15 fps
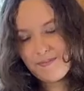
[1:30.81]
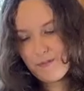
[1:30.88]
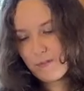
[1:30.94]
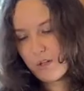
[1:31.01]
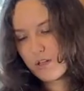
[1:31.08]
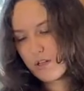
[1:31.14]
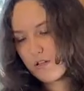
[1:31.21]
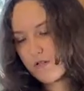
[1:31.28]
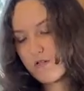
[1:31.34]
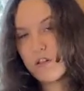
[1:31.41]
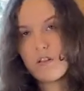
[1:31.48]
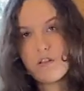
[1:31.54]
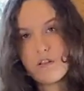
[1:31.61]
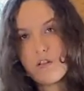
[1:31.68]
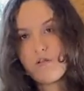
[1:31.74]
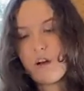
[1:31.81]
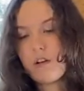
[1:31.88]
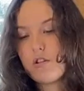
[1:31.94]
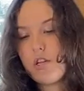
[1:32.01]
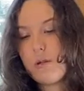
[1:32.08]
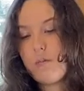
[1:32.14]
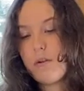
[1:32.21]
which is a lot
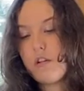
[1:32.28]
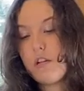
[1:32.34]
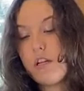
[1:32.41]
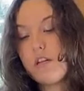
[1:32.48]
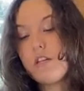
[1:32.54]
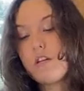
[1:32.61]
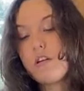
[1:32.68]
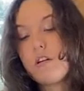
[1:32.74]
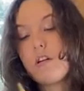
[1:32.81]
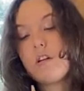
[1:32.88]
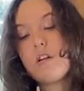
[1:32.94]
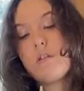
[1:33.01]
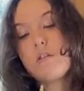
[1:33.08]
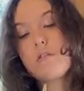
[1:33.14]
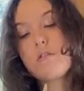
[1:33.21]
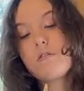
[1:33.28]
cheaper and easier and